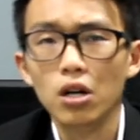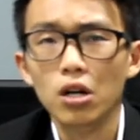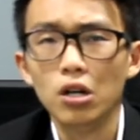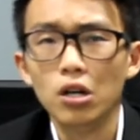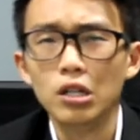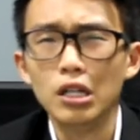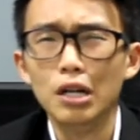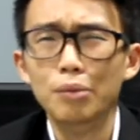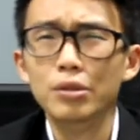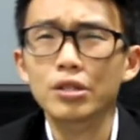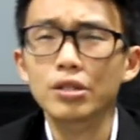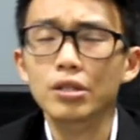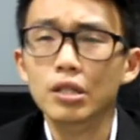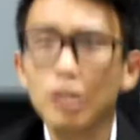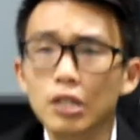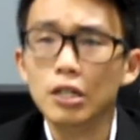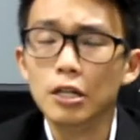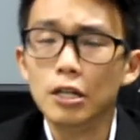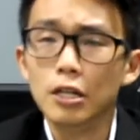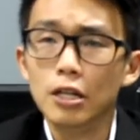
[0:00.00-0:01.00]
Okay, I mean,
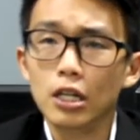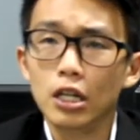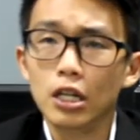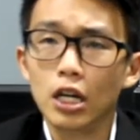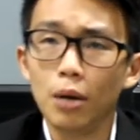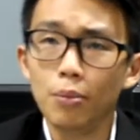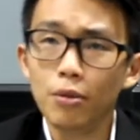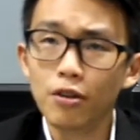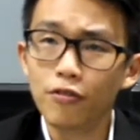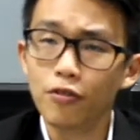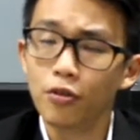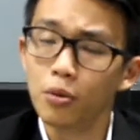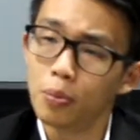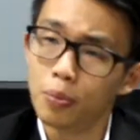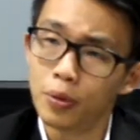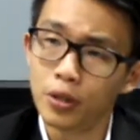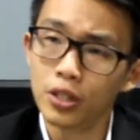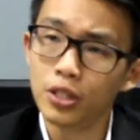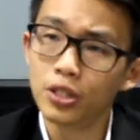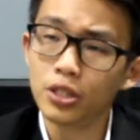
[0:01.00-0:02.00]
coming from a
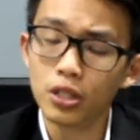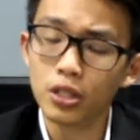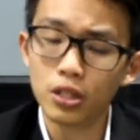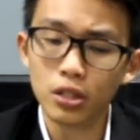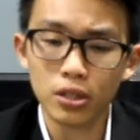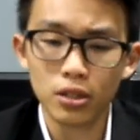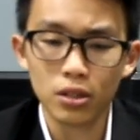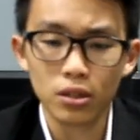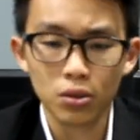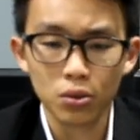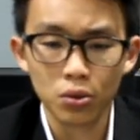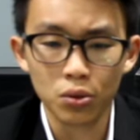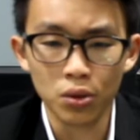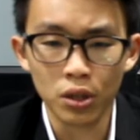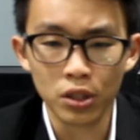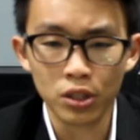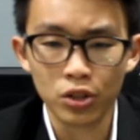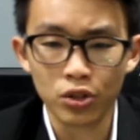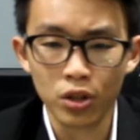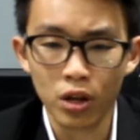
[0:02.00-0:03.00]
person who
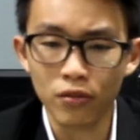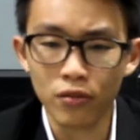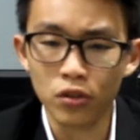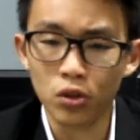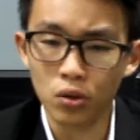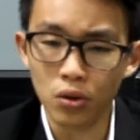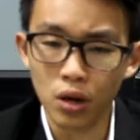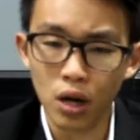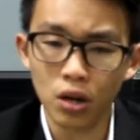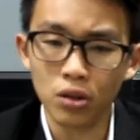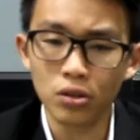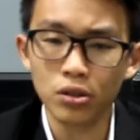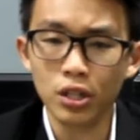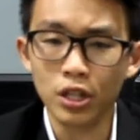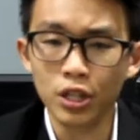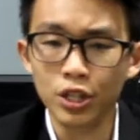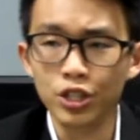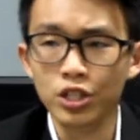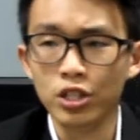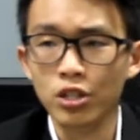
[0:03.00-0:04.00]
has traveled around
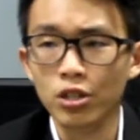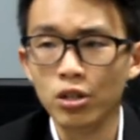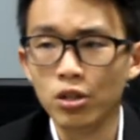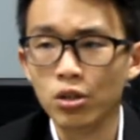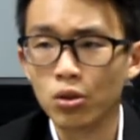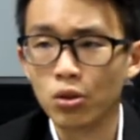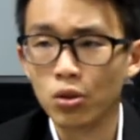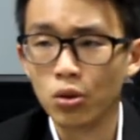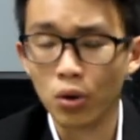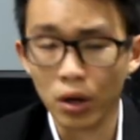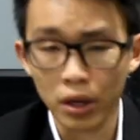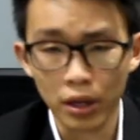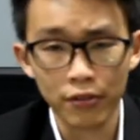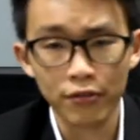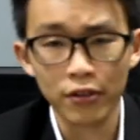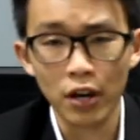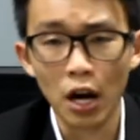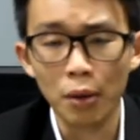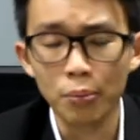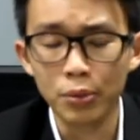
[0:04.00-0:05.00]
Asia quite a
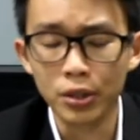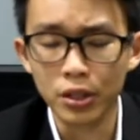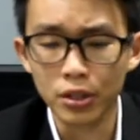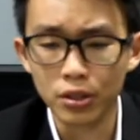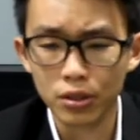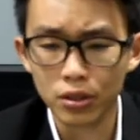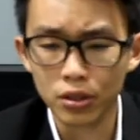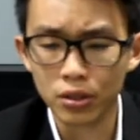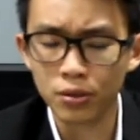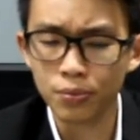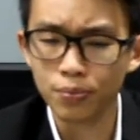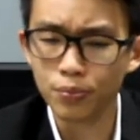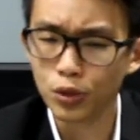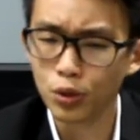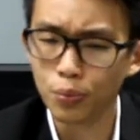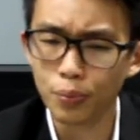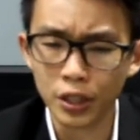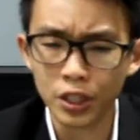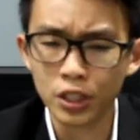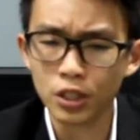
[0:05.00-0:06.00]
fair bit to
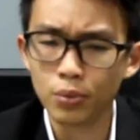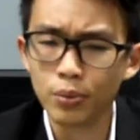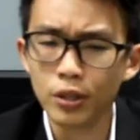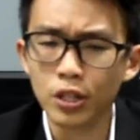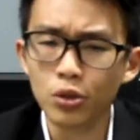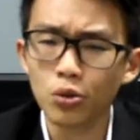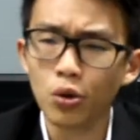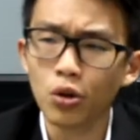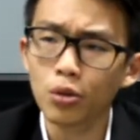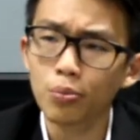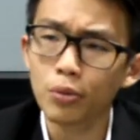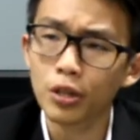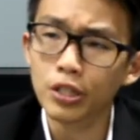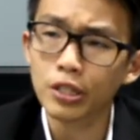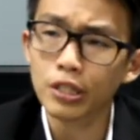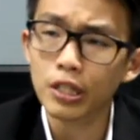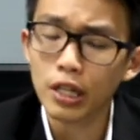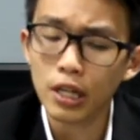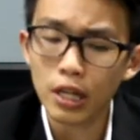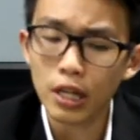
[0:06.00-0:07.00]
participate in tournaments,
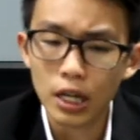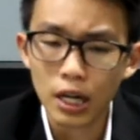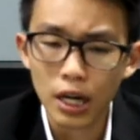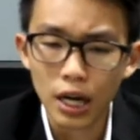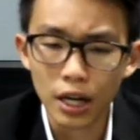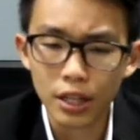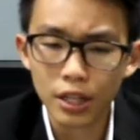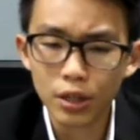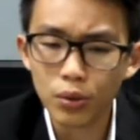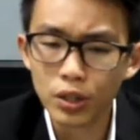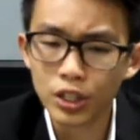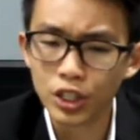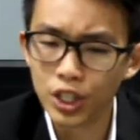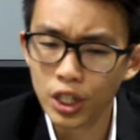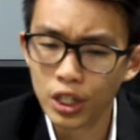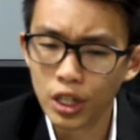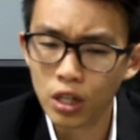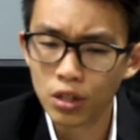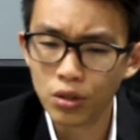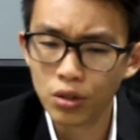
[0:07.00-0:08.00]
I think what
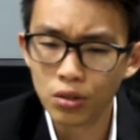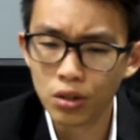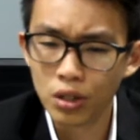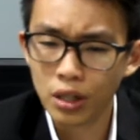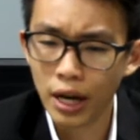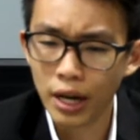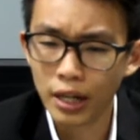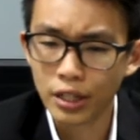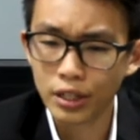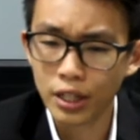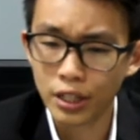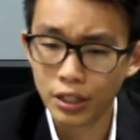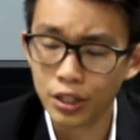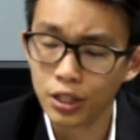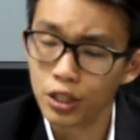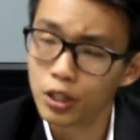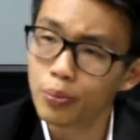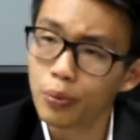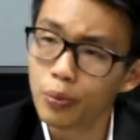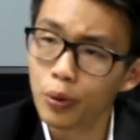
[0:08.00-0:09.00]
GNLU lacks at
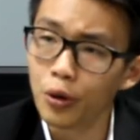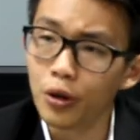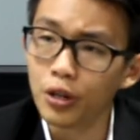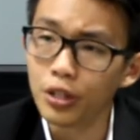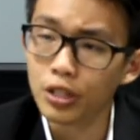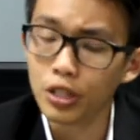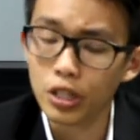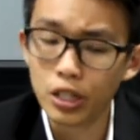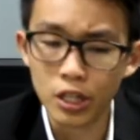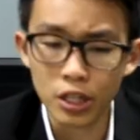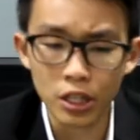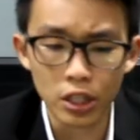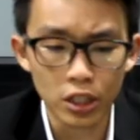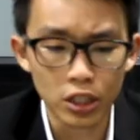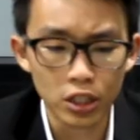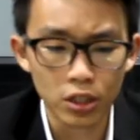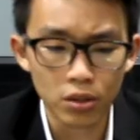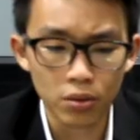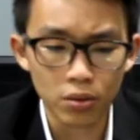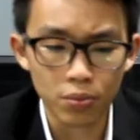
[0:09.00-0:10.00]
this point
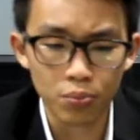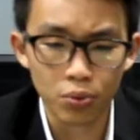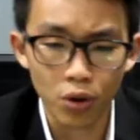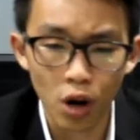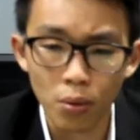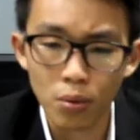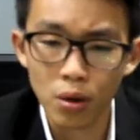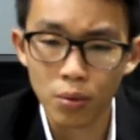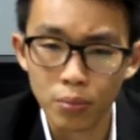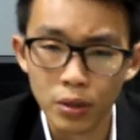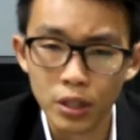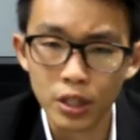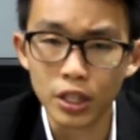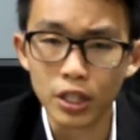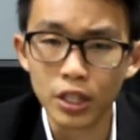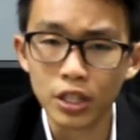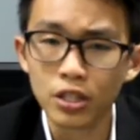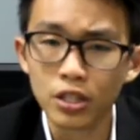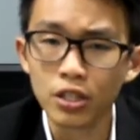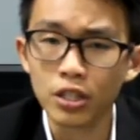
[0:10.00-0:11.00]
is probably
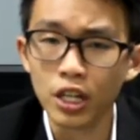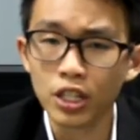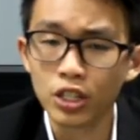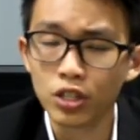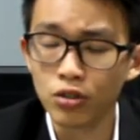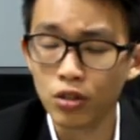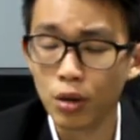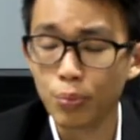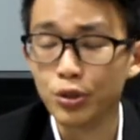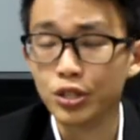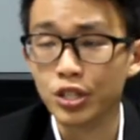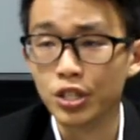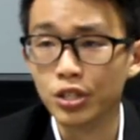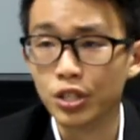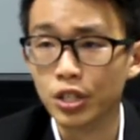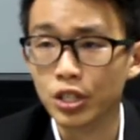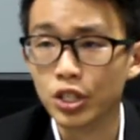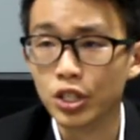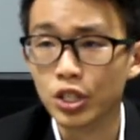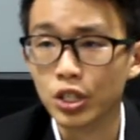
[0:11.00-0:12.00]
international
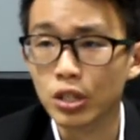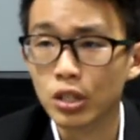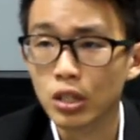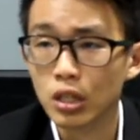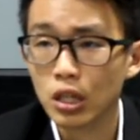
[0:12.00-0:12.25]
representation.